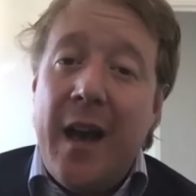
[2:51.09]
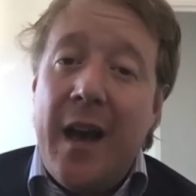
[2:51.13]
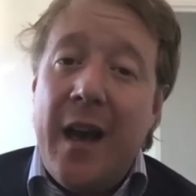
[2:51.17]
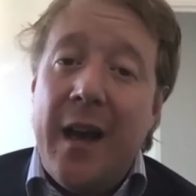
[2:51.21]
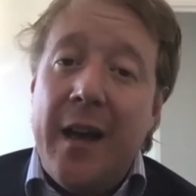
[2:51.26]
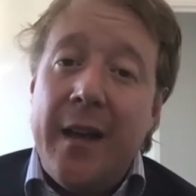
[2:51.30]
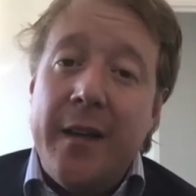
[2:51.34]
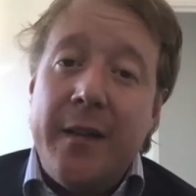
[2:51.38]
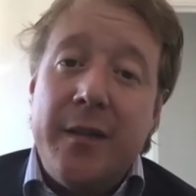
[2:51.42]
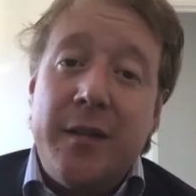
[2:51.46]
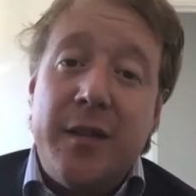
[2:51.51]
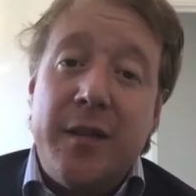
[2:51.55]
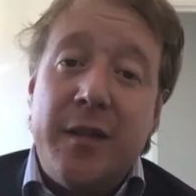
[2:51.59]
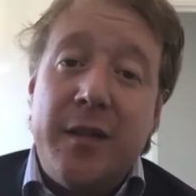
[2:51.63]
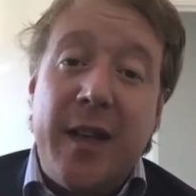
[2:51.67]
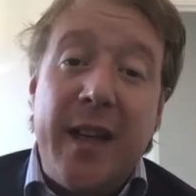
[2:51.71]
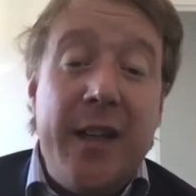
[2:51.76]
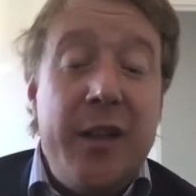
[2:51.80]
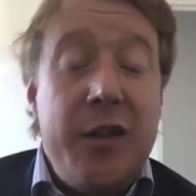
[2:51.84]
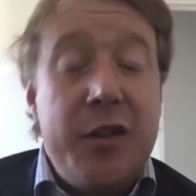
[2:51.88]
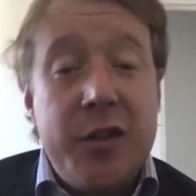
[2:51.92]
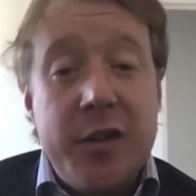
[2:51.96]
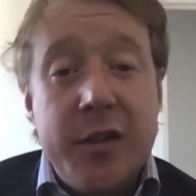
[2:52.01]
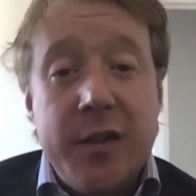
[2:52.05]
And
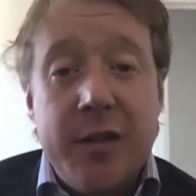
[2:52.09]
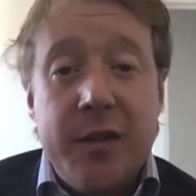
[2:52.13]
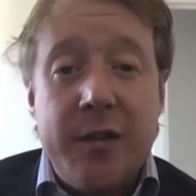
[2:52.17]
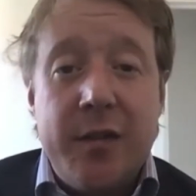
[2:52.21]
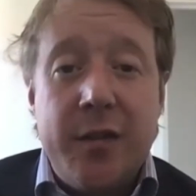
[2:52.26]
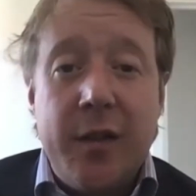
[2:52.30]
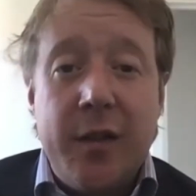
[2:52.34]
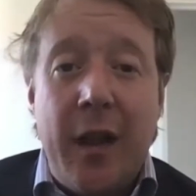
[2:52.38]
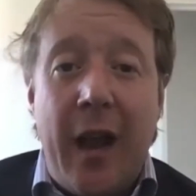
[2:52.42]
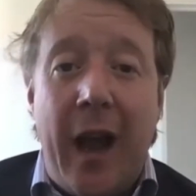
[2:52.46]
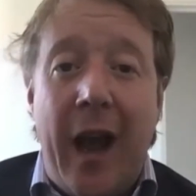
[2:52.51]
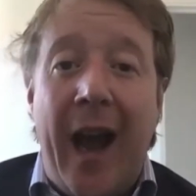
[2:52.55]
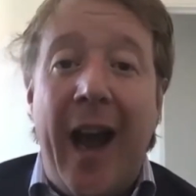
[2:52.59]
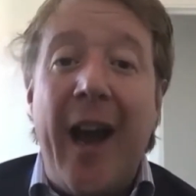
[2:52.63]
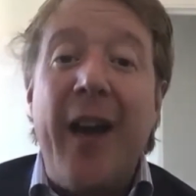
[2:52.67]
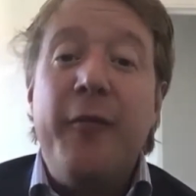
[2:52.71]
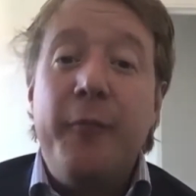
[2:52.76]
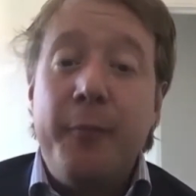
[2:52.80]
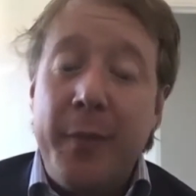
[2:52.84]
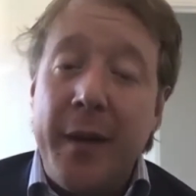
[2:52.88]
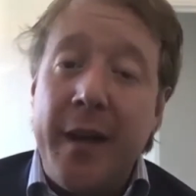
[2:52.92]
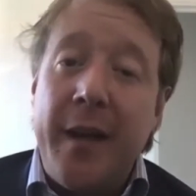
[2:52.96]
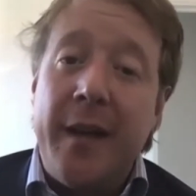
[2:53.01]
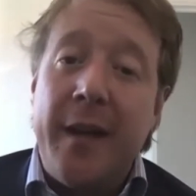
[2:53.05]
teachers
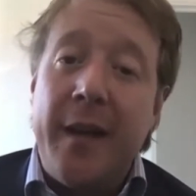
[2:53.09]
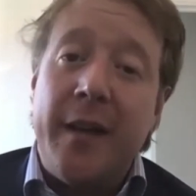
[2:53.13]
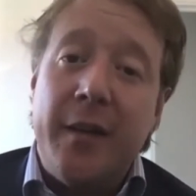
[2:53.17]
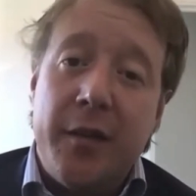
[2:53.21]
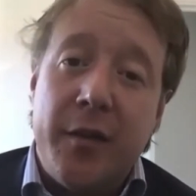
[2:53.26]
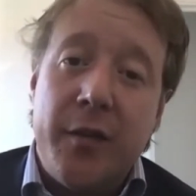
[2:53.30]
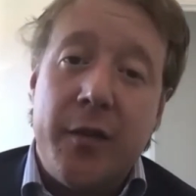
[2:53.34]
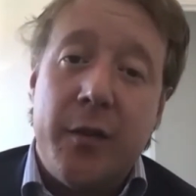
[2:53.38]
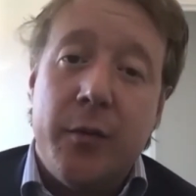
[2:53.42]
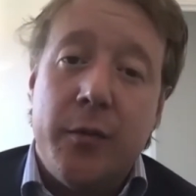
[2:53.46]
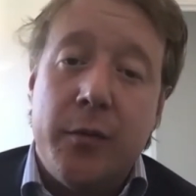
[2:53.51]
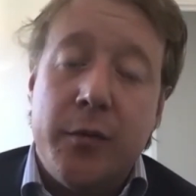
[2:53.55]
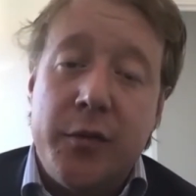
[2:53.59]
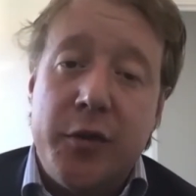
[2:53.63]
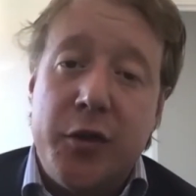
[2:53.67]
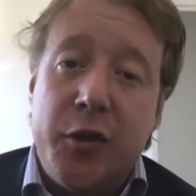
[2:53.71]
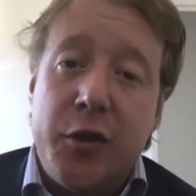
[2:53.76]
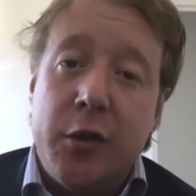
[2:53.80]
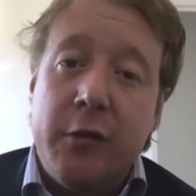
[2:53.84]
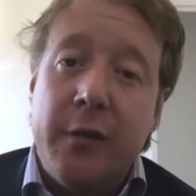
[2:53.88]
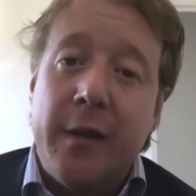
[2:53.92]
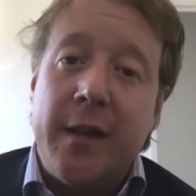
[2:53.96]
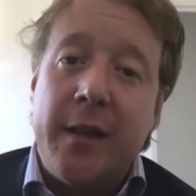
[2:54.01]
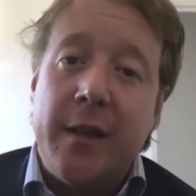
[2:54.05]
have been in schools
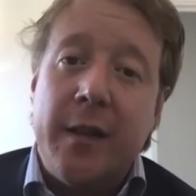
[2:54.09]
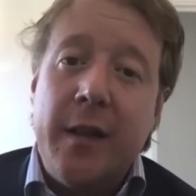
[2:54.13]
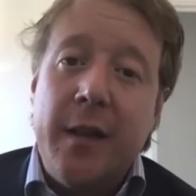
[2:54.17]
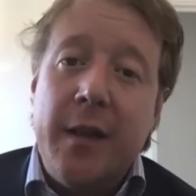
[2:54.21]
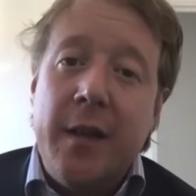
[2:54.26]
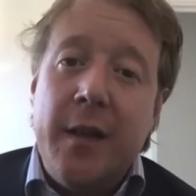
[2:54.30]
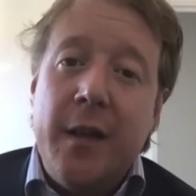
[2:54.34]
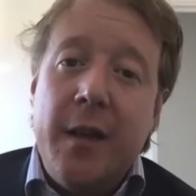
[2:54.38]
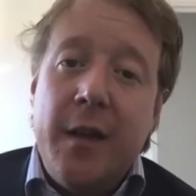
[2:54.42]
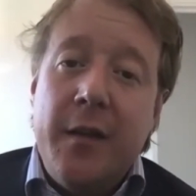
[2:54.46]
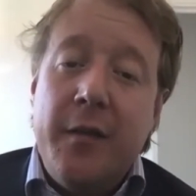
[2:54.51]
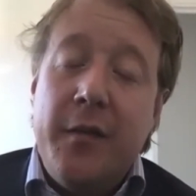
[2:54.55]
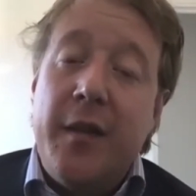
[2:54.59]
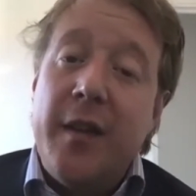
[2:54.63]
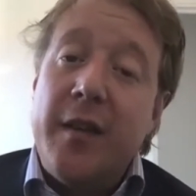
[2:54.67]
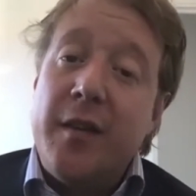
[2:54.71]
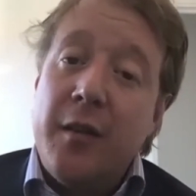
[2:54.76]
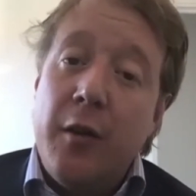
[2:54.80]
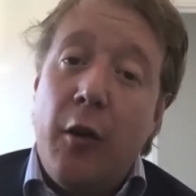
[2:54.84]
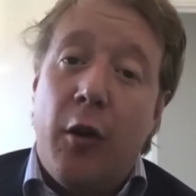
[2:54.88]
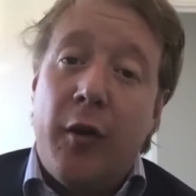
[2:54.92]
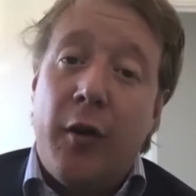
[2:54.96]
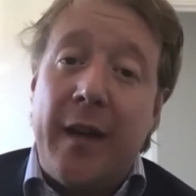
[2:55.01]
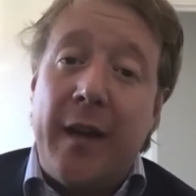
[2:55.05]
during this
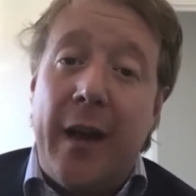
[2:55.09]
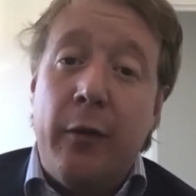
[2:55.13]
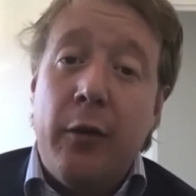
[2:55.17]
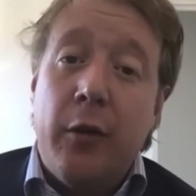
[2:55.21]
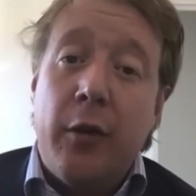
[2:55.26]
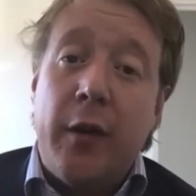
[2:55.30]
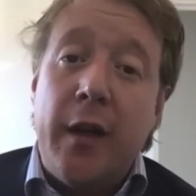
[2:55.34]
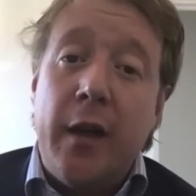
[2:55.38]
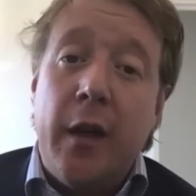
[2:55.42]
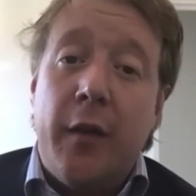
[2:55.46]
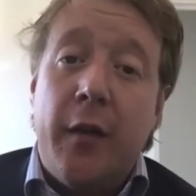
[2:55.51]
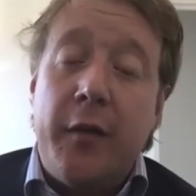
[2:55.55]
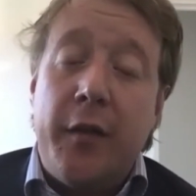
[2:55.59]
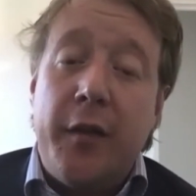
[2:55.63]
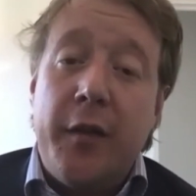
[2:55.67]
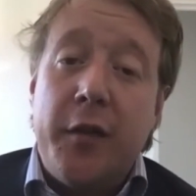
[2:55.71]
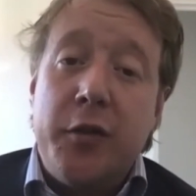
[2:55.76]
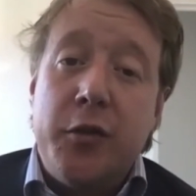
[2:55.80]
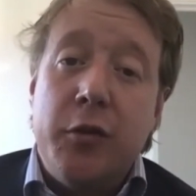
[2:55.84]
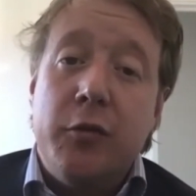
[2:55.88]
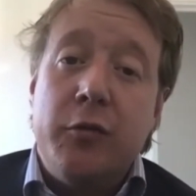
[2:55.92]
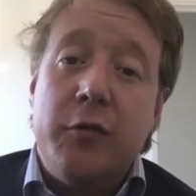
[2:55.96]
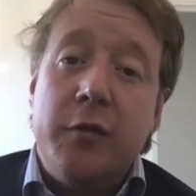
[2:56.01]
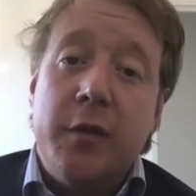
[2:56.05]
lockdown looking after the
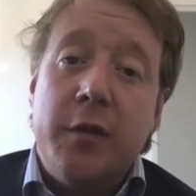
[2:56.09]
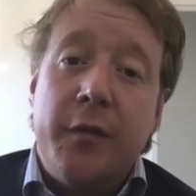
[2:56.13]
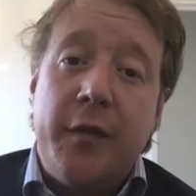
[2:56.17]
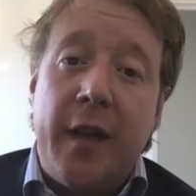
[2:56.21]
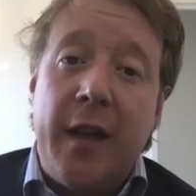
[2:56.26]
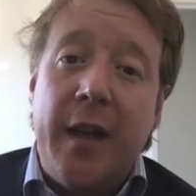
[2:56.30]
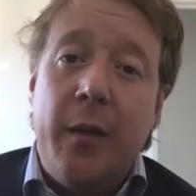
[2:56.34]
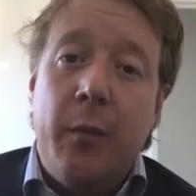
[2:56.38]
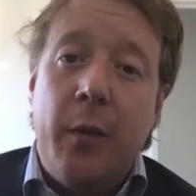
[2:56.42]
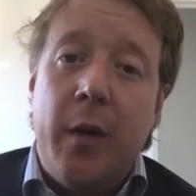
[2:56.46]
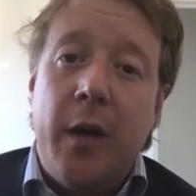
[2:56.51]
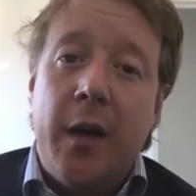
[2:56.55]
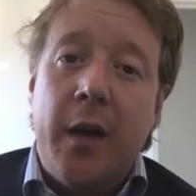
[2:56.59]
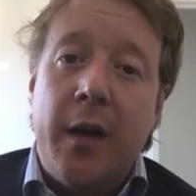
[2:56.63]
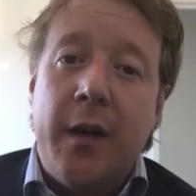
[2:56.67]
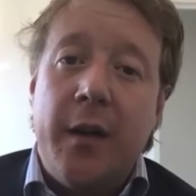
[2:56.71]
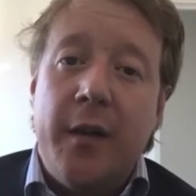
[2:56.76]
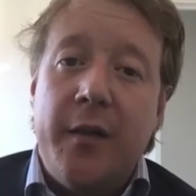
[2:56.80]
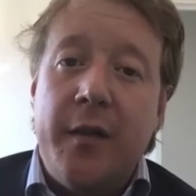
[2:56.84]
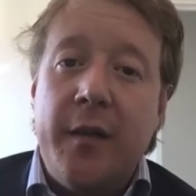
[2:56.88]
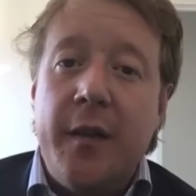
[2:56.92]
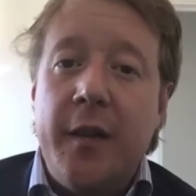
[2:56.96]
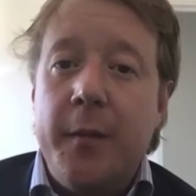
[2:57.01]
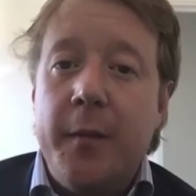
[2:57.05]
children of key
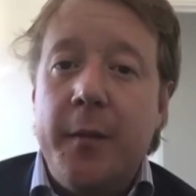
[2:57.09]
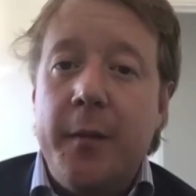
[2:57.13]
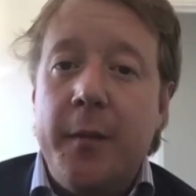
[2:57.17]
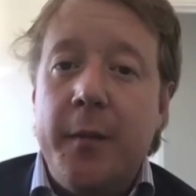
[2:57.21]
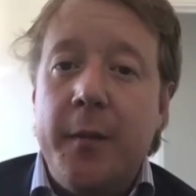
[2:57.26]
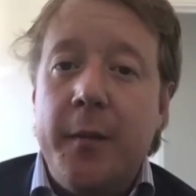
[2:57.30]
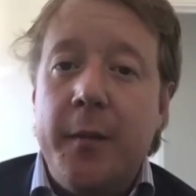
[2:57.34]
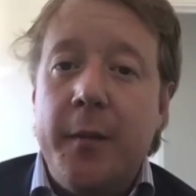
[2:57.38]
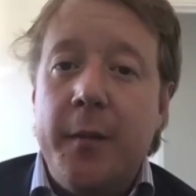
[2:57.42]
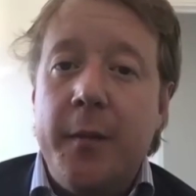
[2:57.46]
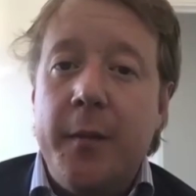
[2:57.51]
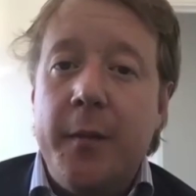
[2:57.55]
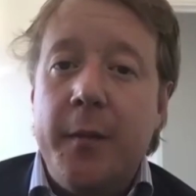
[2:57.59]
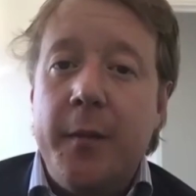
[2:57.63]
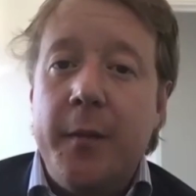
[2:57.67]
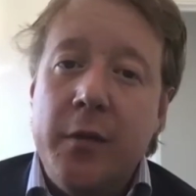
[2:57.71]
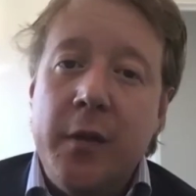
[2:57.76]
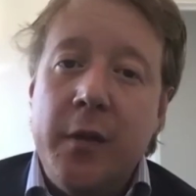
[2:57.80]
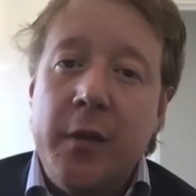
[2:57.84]
workers, and there's been no